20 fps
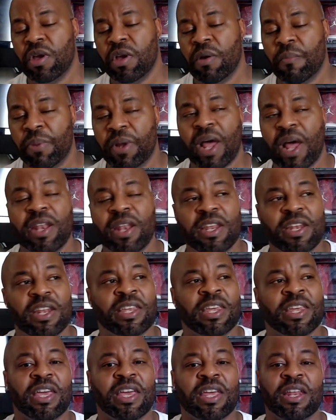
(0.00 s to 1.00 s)
But I need to
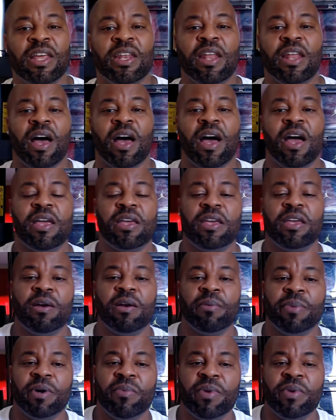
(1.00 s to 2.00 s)
kick it into high gear.
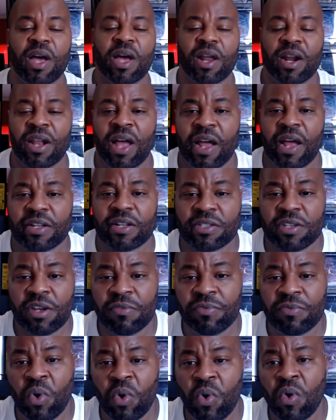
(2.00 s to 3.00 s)
But we got a lot of stuff
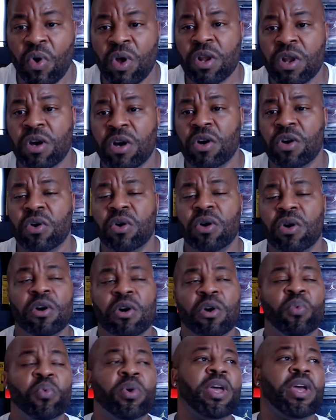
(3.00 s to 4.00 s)
going on.
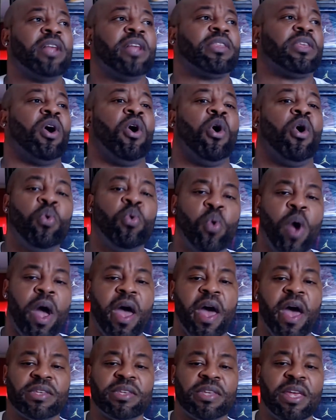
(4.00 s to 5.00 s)
We got the Who
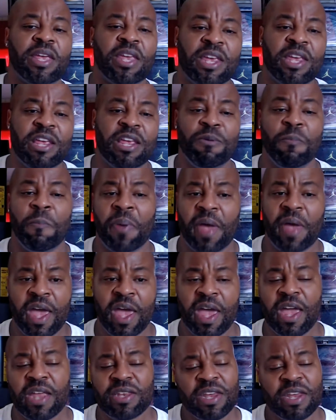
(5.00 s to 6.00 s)
Has the Heat
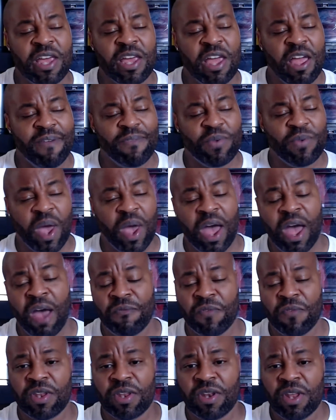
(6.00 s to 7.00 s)
page. If you
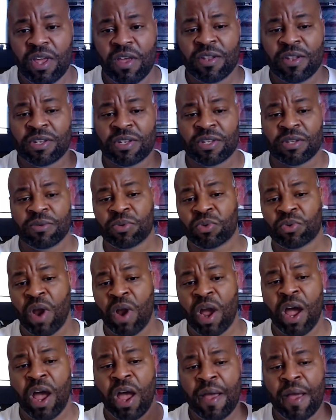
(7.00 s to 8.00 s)
haven't
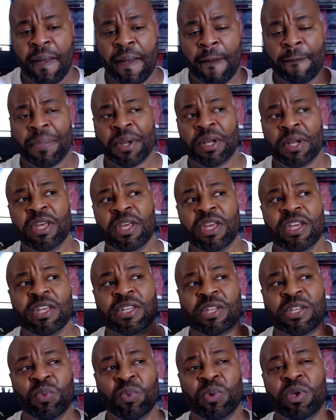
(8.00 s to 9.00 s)
subscribed, please
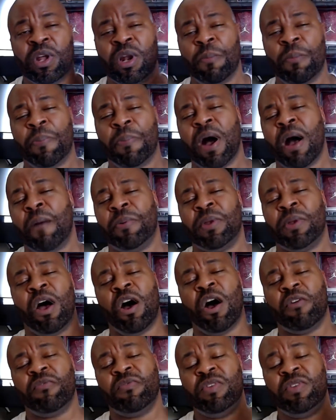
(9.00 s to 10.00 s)
do. We're gonna pop it
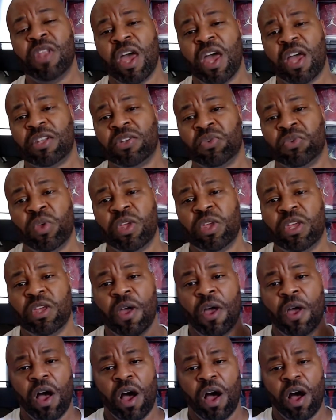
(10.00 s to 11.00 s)
off next week.
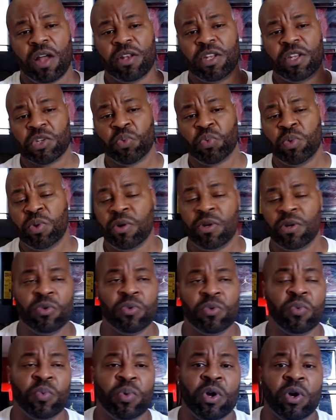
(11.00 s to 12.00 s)
On this week we're
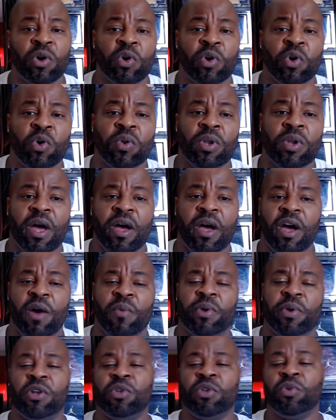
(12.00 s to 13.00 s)
gonna go live. We're
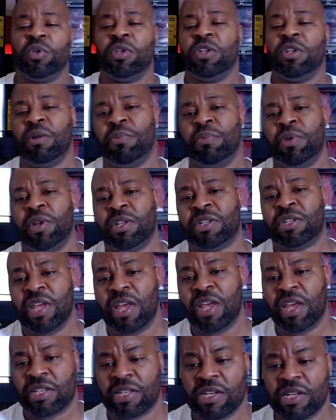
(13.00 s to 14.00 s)
gonna do a little bit of
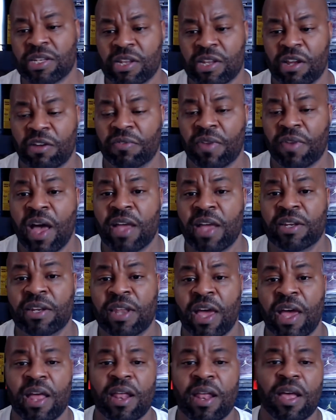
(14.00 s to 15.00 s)
testing, stuff like
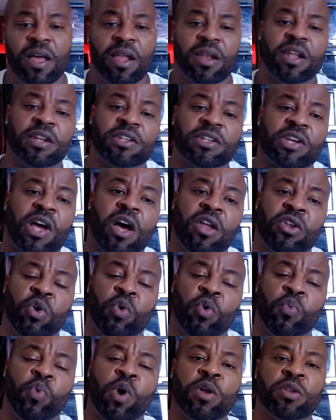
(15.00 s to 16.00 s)
that. Let y'all know
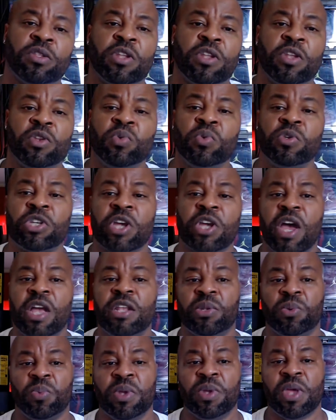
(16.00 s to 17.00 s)
what the new
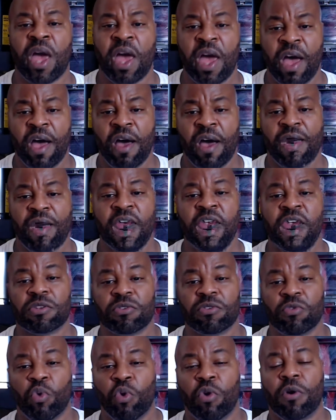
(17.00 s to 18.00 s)
changes we have in
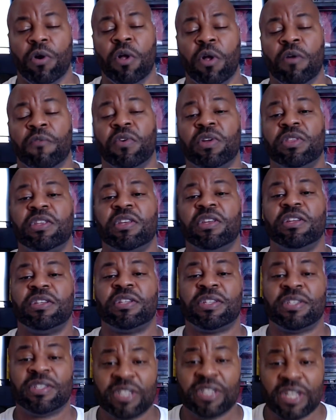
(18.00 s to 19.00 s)
store for this
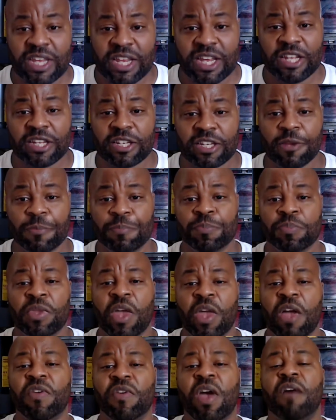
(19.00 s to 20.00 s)
season.
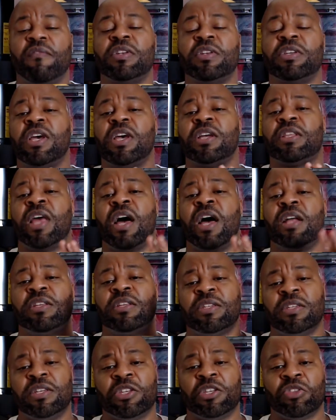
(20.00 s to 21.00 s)
If you haven't checked out the
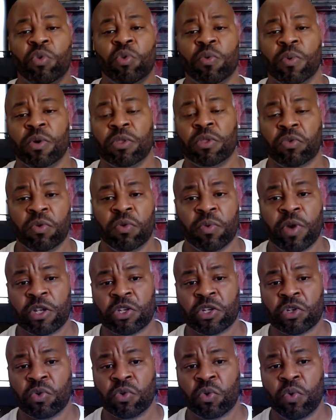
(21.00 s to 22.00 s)
Sis 313
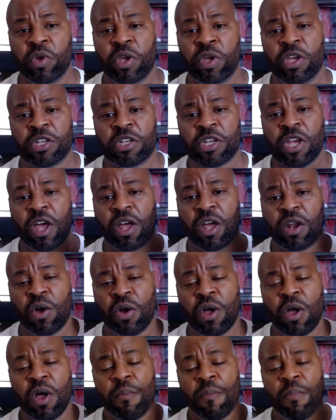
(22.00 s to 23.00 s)
Retro Queen channel,
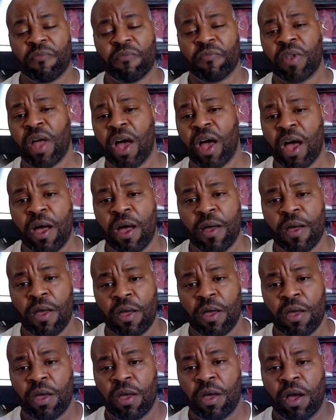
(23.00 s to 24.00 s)
McFly,
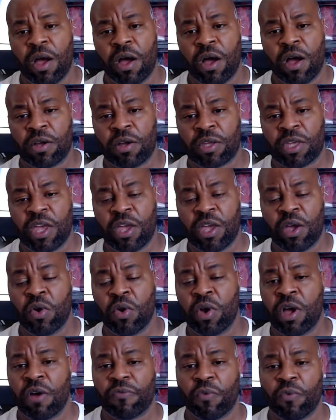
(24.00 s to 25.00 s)

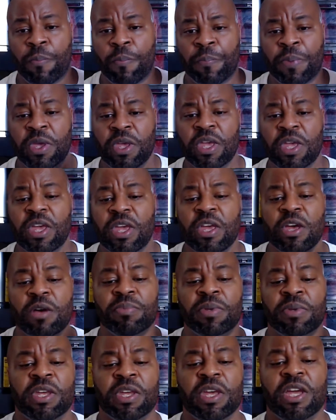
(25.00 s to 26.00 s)
KOF or
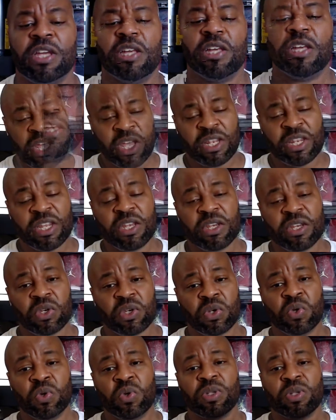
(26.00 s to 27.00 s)
PMKICKZ, get these
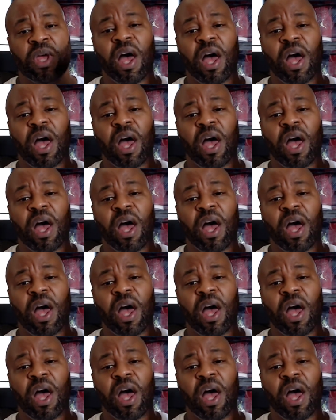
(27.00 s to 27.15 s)
shoes.